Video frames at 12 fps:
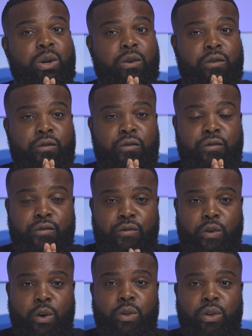you
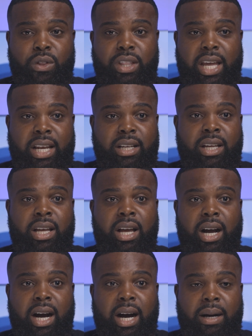further than
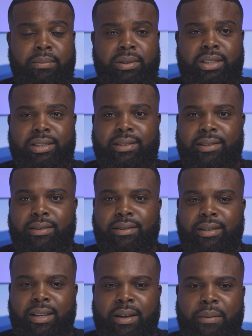just
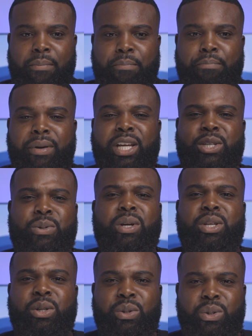
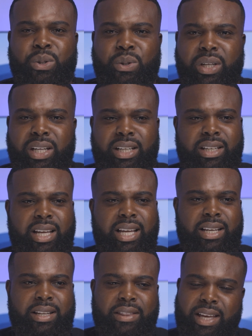picturing you doing it and